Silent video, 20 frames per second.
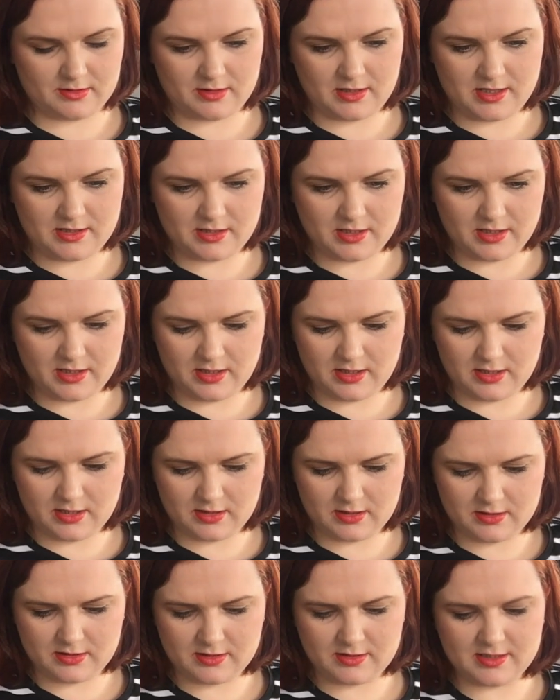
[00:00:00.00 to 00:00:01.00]
had I
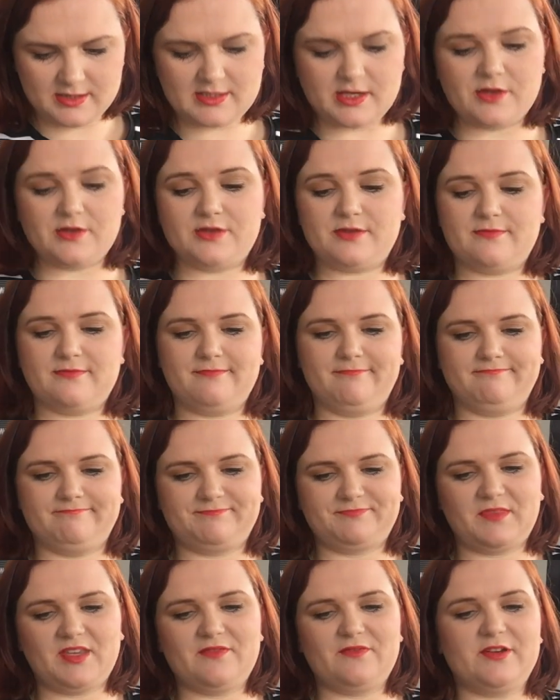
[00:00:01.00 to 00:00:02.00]
done this? So,
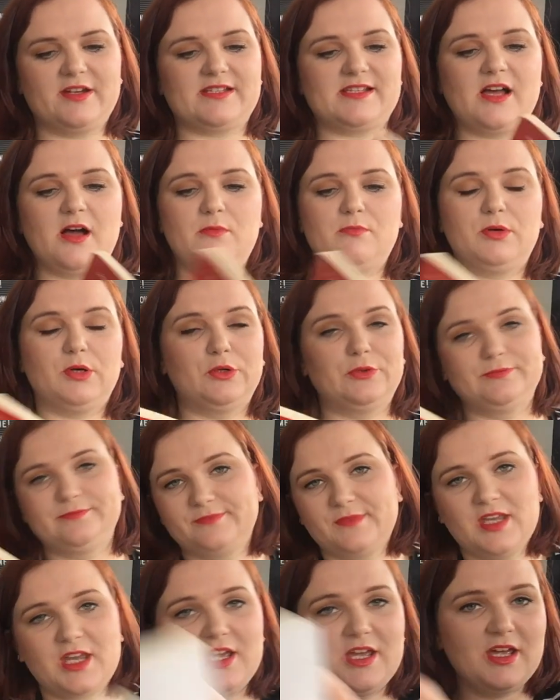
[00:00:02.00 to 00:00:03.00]
for example,
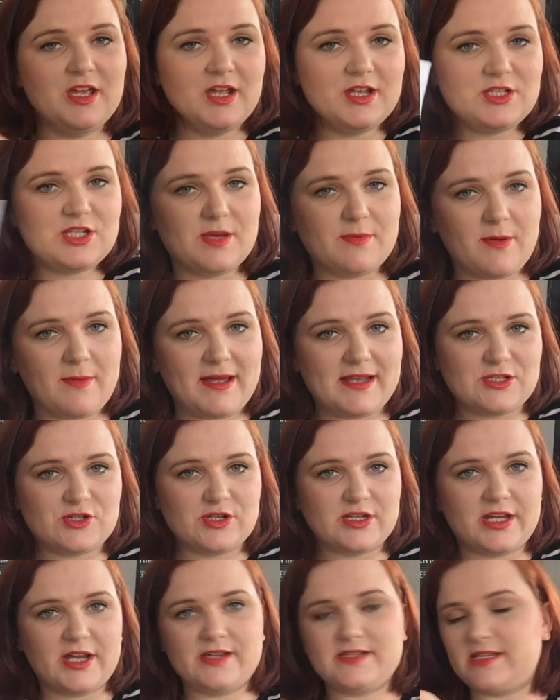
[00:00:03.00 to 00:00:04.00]
Chimamanda
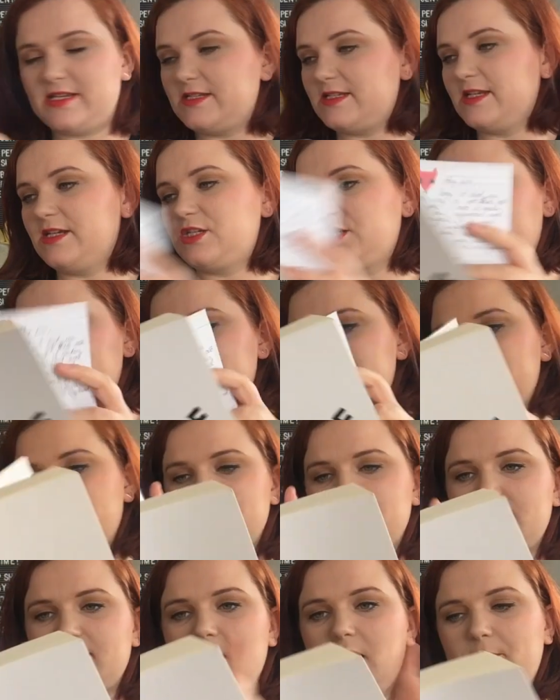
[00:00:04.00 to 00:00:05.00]
Ngozi Adichie's
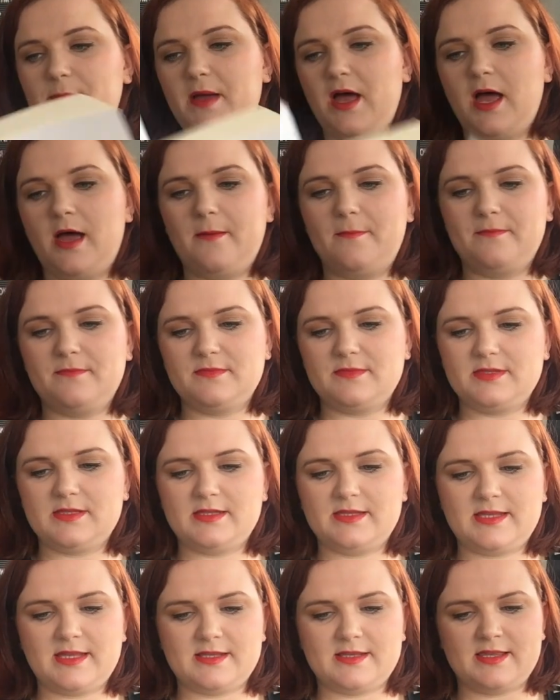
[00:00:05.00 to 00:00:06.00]
done some um,
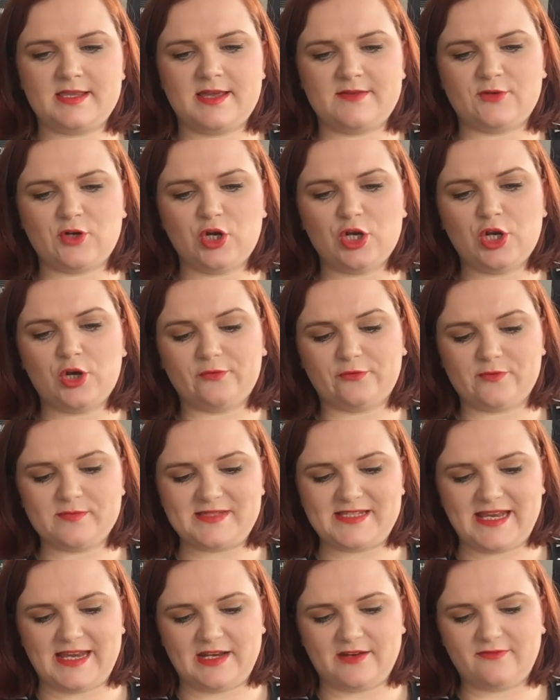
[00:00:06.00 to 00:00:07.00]
they've got a lot from
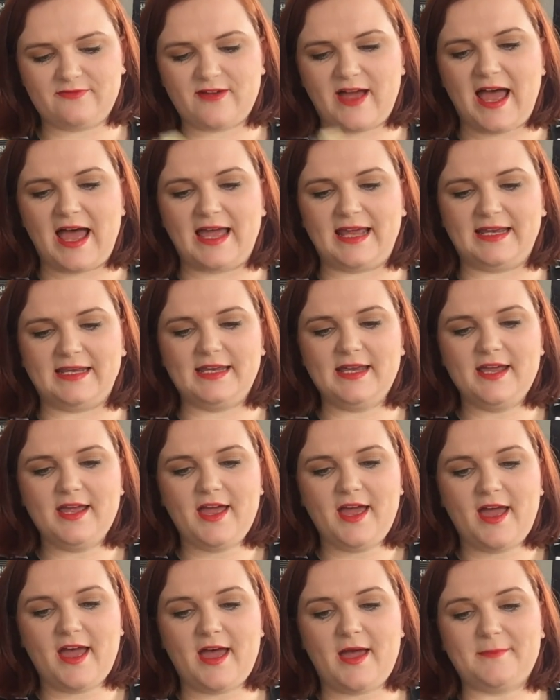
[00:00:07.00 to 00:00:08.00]
Tina Fey,
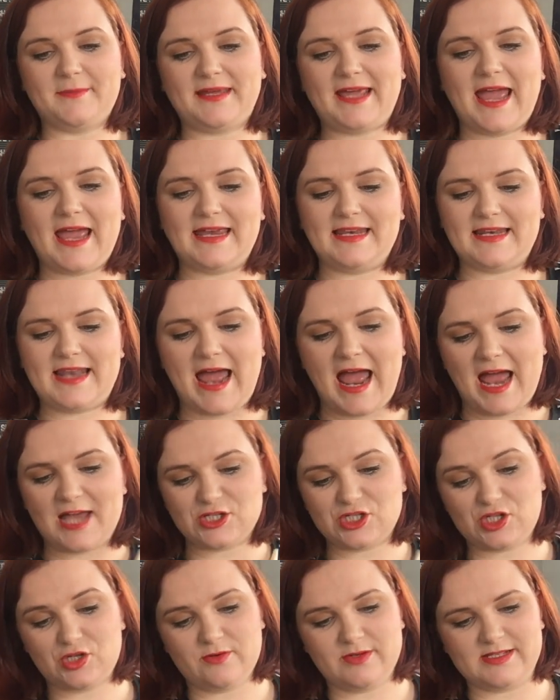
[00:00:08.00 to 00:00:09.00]
um, Kate
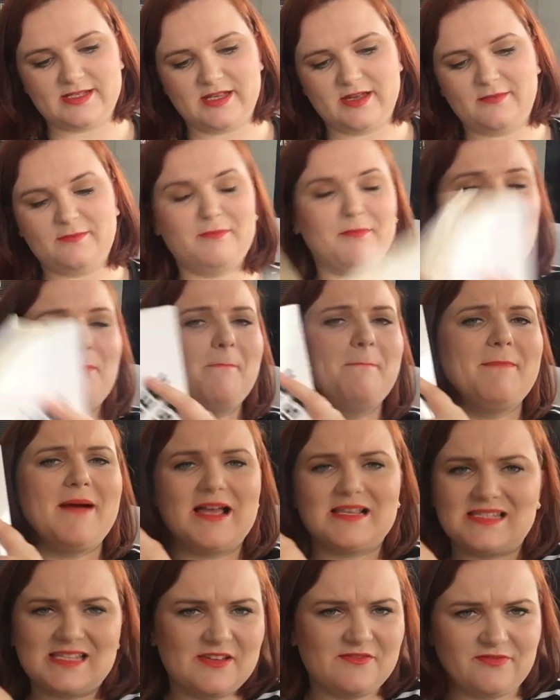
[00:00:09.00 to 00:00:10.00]
Nash, who is a
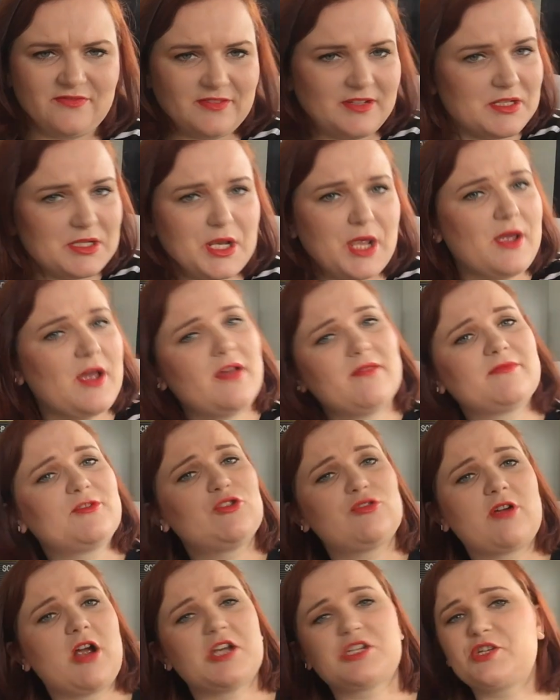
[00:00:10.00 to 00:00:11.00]
massive
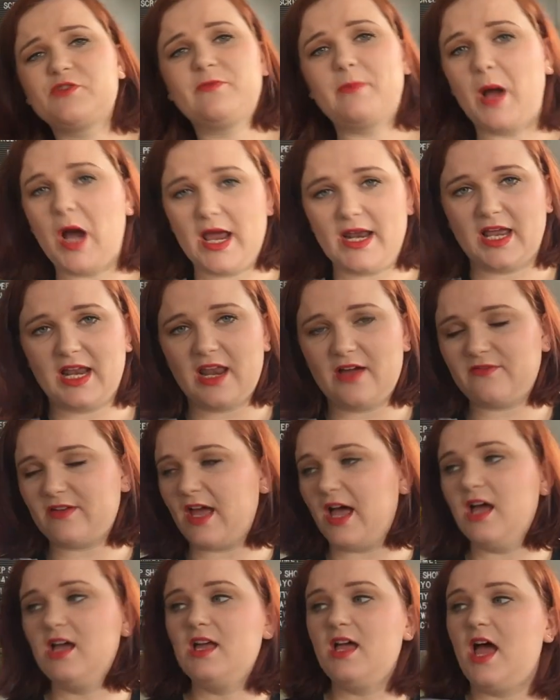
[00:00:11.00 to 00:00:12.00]
crush of mine. I love
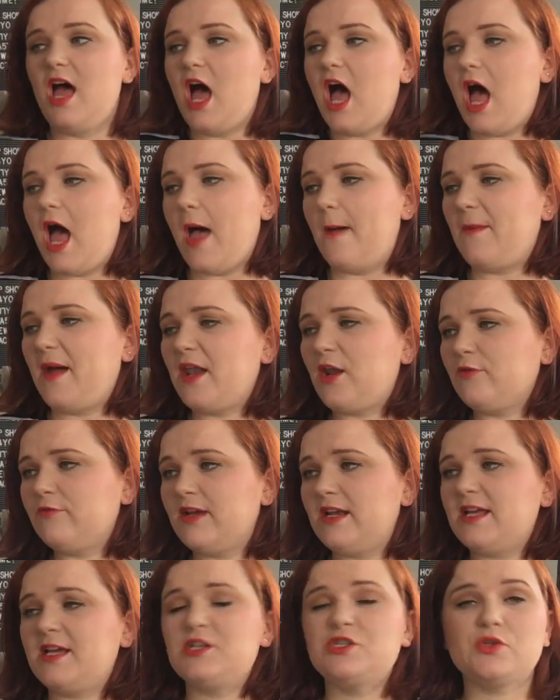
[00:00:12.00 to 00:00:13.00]
her, um, and I
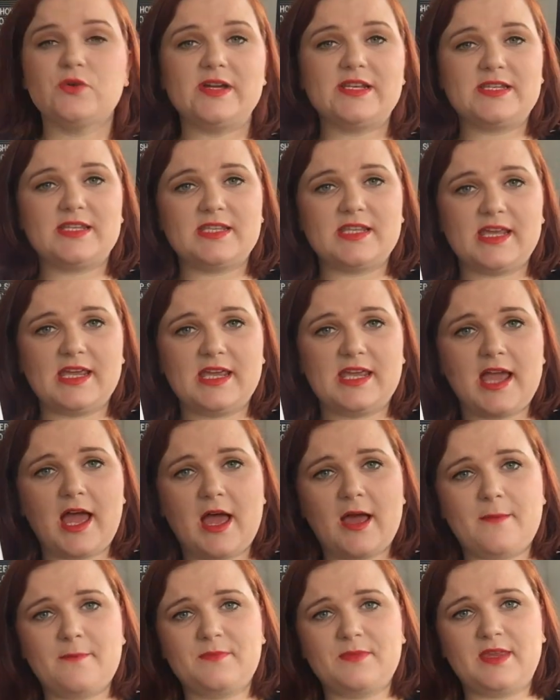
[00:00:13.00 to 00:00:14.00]
really enjoyed the
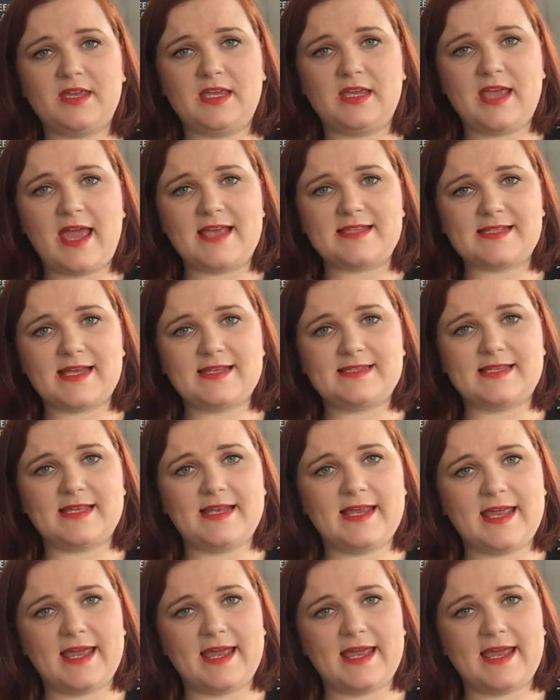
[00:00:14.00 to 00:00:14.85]
um, the essays in